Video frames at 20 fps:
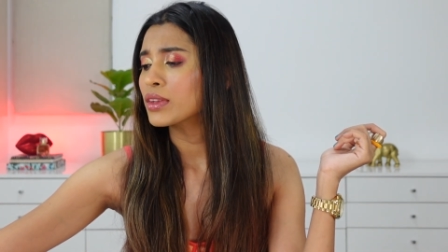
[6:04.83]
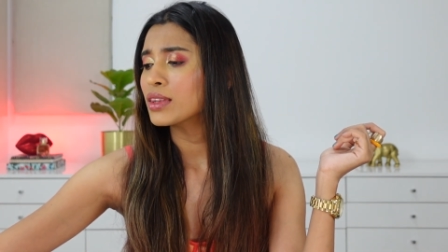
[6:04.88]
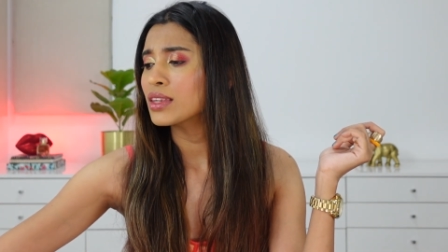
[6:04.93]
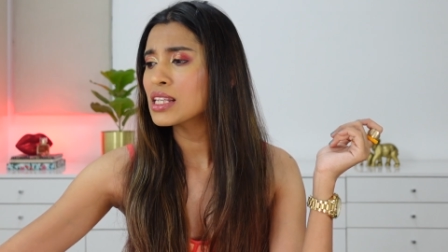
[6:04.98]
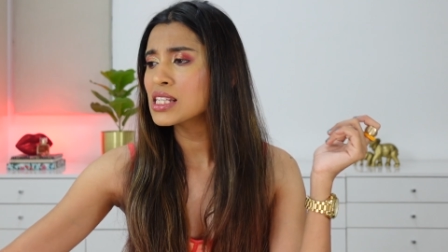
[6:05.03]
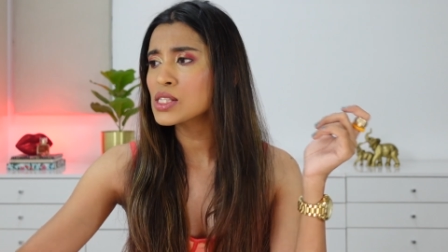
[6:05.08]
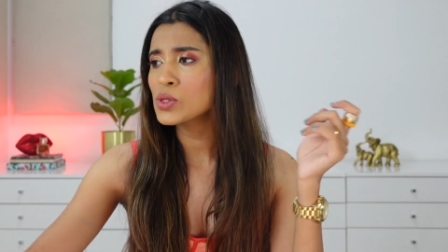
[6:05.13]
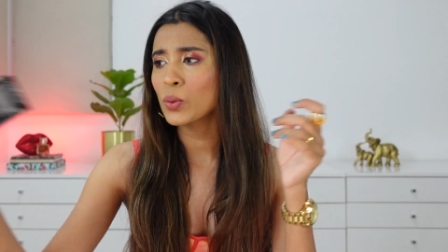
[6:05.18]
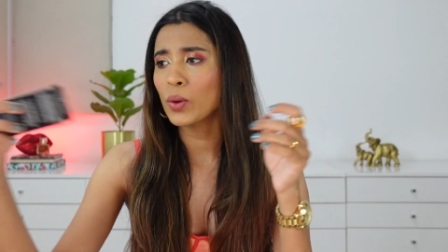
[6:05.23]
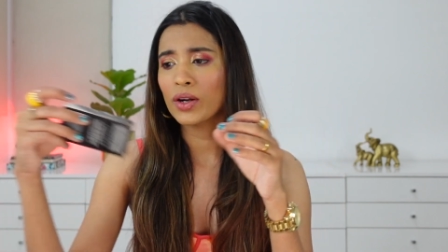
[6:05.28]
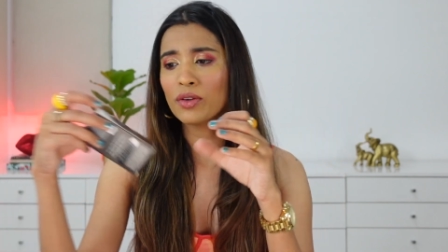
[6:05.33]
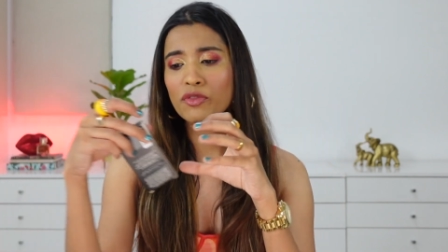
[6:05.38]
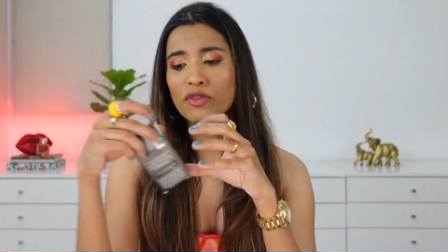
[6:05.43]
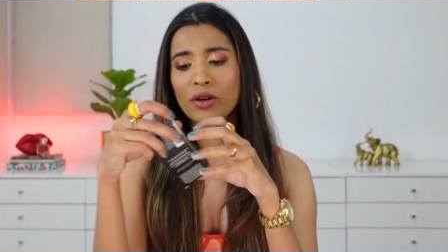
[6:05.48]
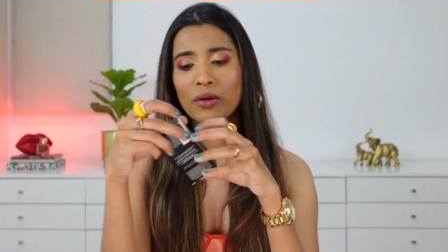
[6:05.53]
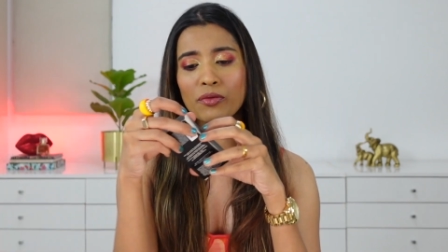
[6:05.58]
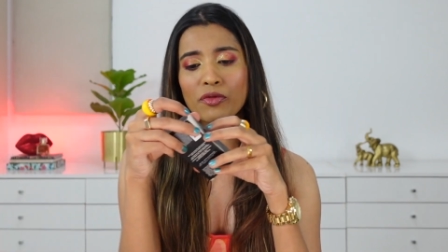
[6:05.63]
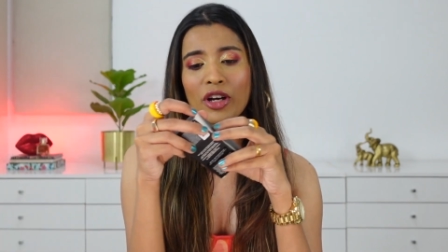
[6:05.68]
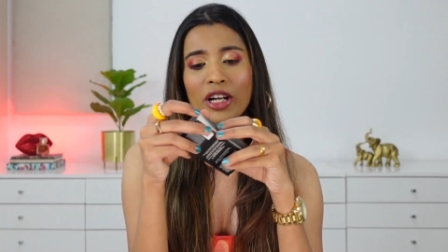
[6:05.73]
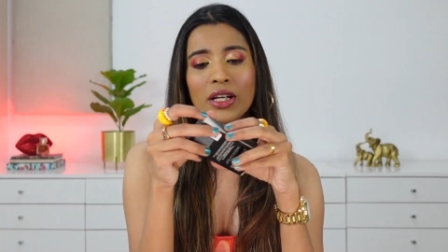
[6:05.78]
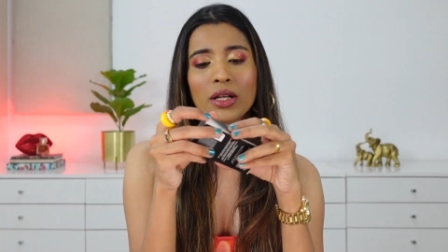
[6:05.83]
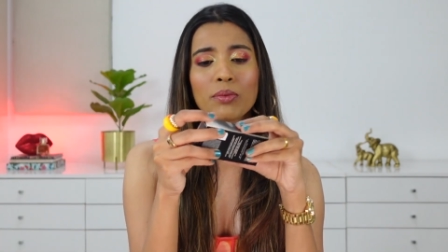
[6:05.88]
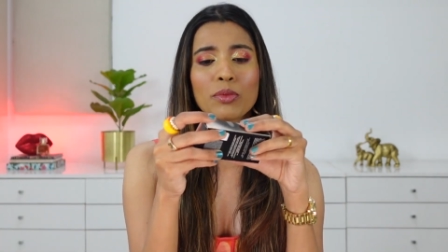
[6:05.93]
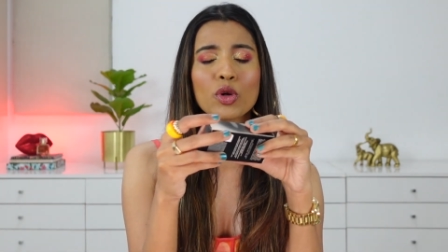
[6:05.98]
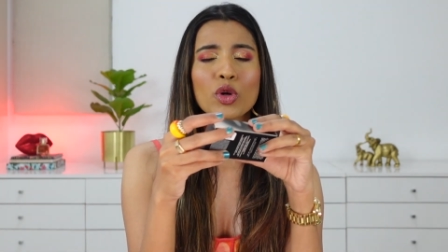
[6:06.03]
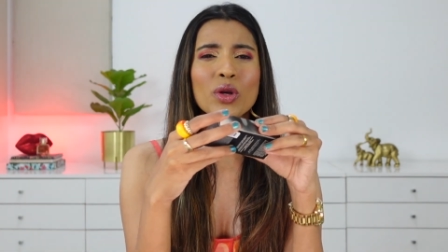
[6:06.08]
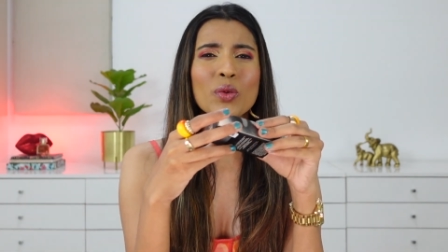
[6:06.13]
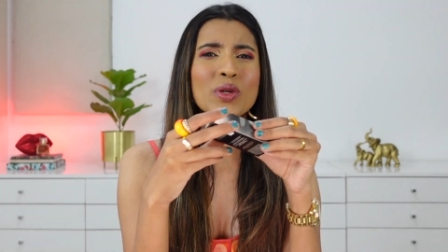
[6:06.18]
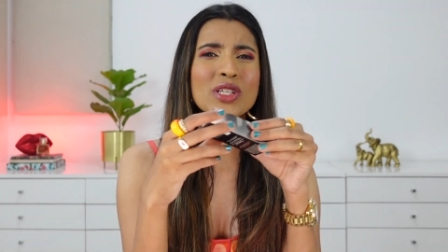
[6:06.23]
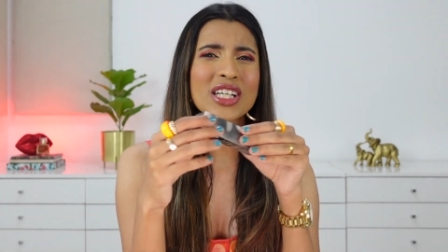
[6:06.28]
this one from Fenty
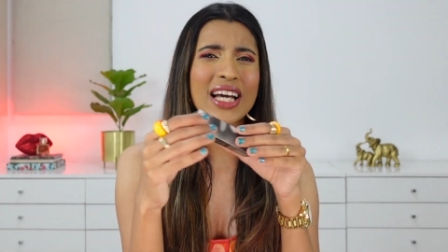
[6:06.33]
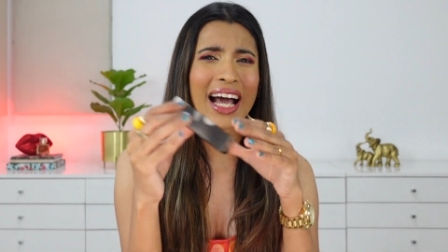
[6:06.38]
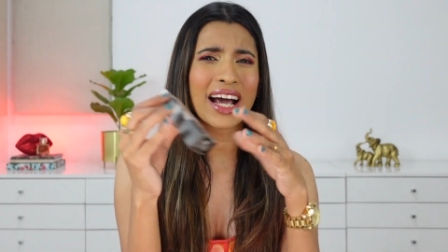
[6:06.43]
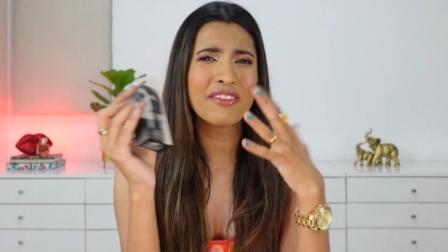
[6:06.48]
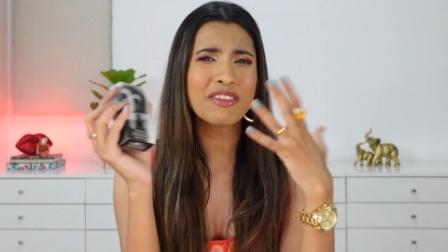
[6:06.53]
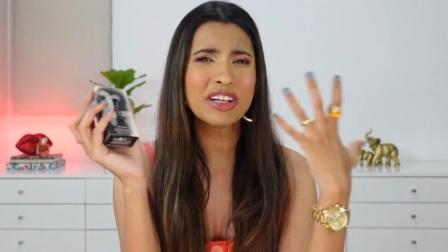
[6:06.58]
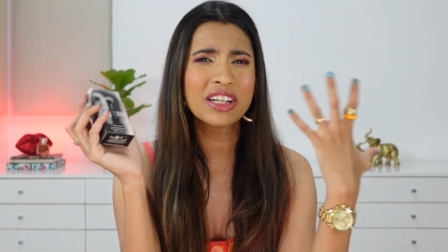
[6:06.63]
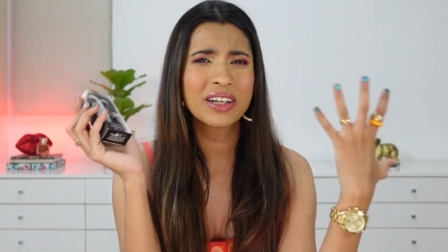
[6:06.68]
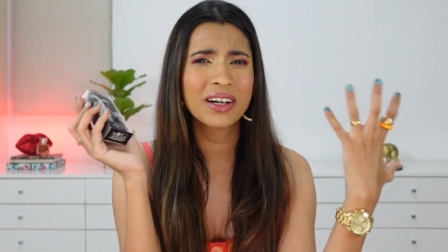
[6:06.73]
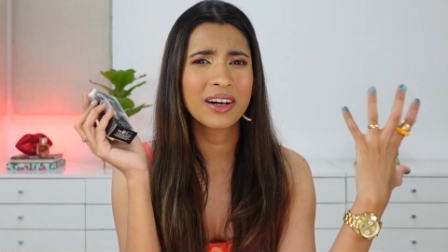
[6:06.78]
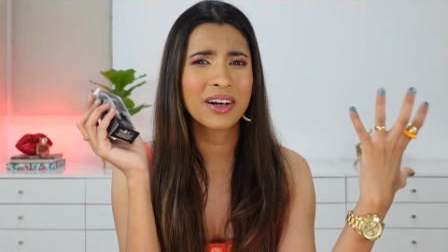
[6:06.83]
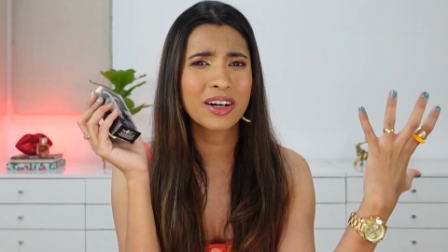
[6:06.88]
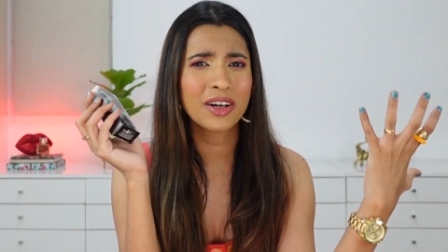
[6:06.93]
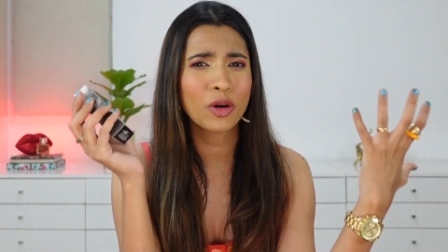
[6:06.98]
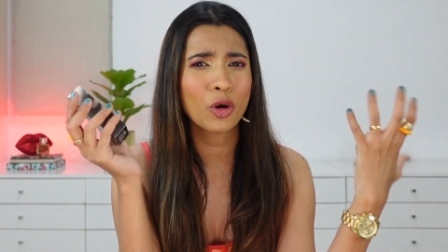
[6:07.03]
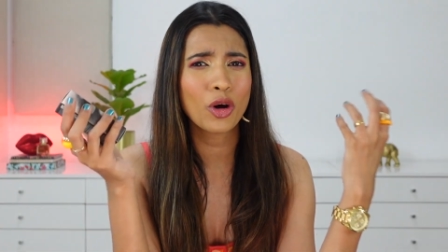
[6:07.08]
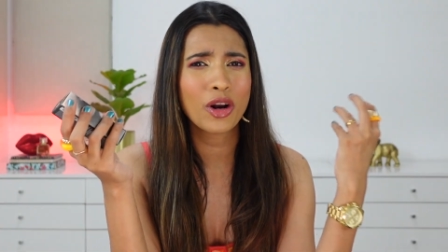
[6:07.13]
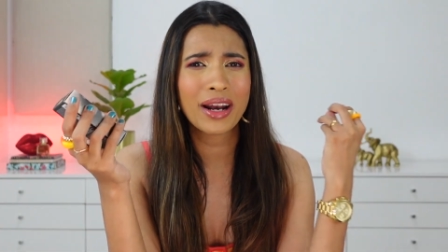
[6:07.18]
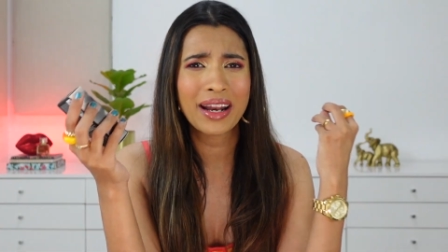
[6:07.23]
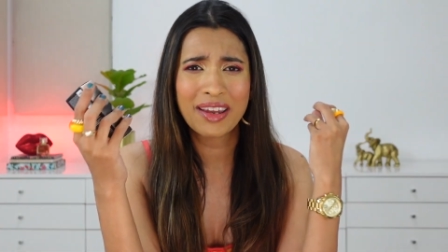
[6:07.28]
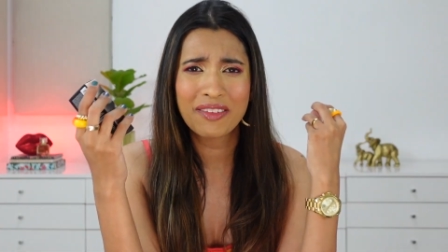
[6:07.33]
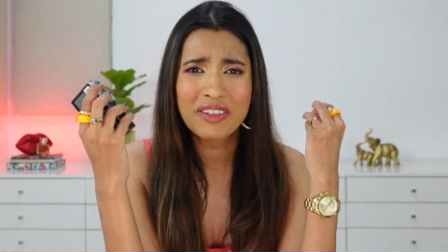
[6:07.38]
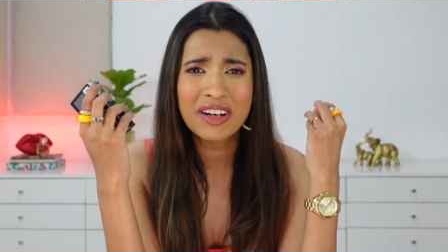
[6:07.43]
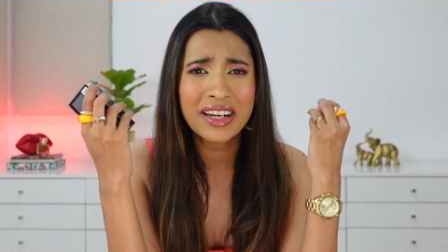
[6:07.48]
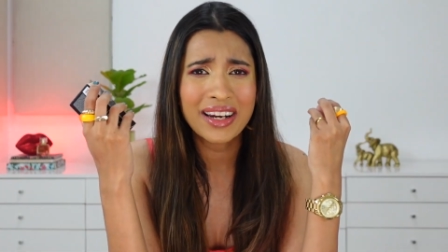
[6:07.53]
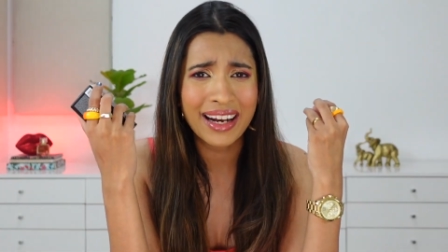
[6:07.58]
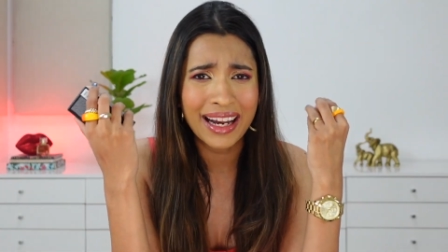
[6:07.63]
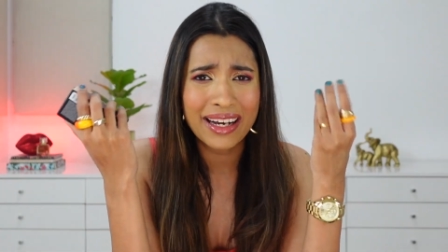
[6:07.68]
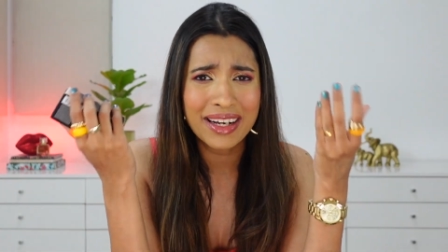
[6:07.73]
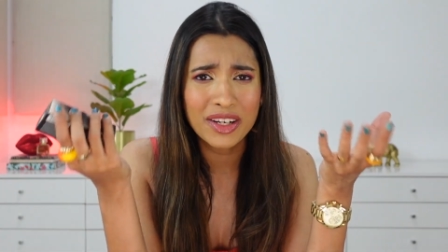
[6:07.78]
Beauty, which I haven't heard or even
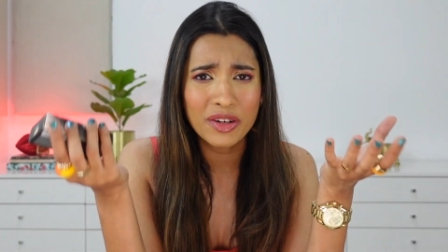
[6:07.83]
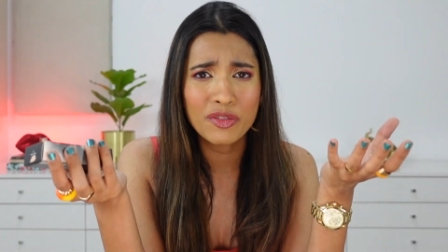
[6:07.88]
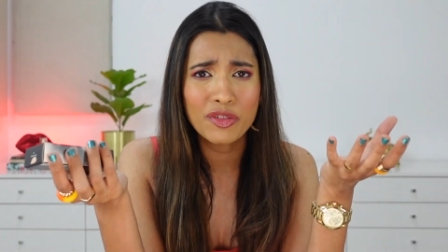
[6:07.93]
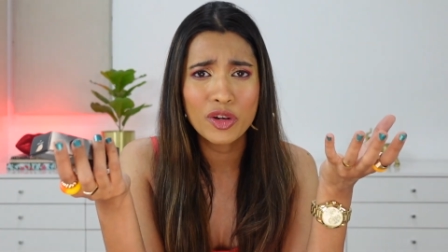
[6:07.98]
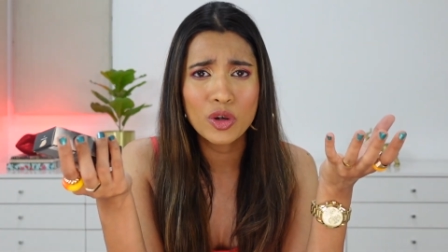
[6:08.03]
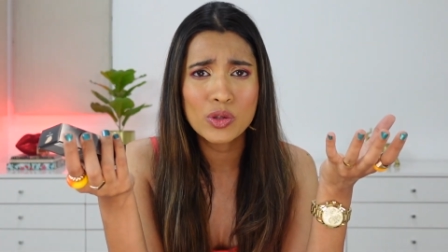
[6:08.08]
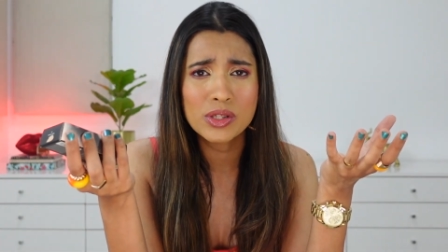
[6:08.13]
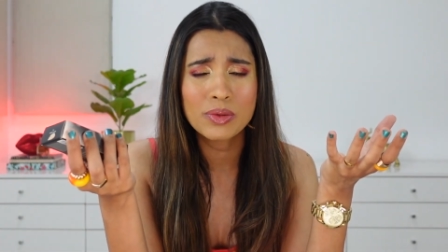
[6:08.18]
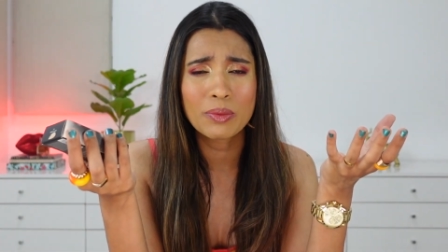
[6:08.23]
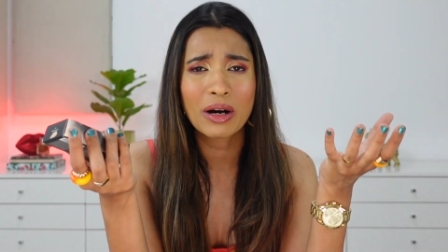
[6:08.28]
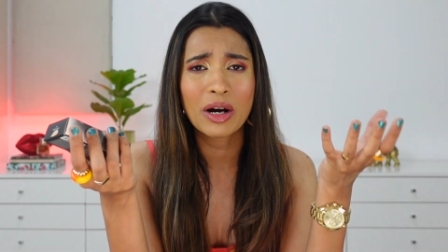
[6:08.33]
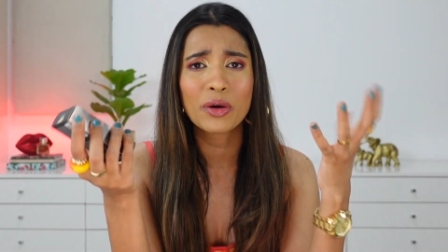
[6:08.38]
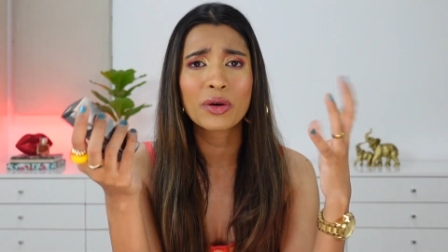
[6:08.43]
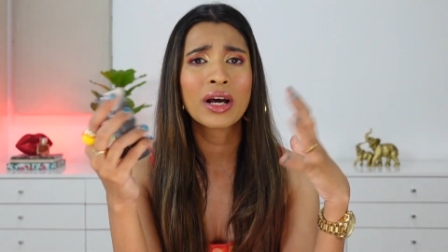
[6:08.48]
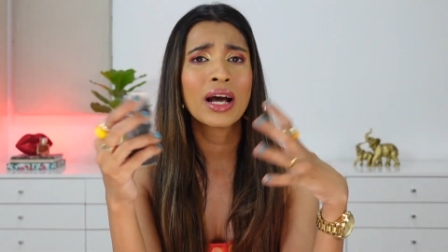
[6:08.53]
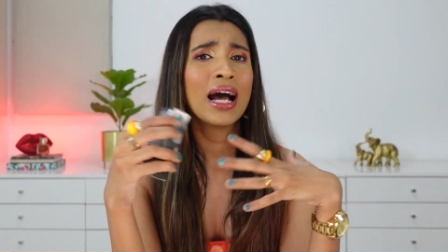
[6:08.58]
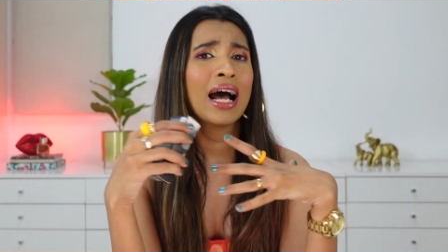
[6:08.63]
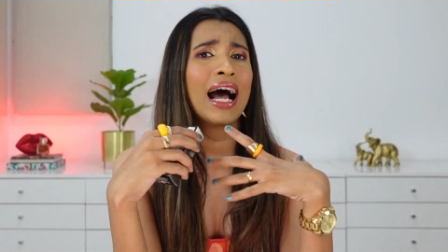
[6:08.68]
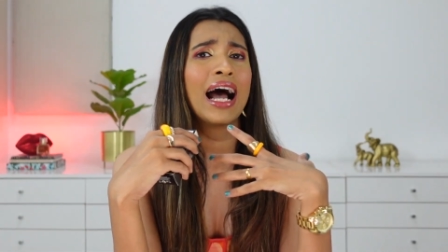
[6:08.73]
read reviews about.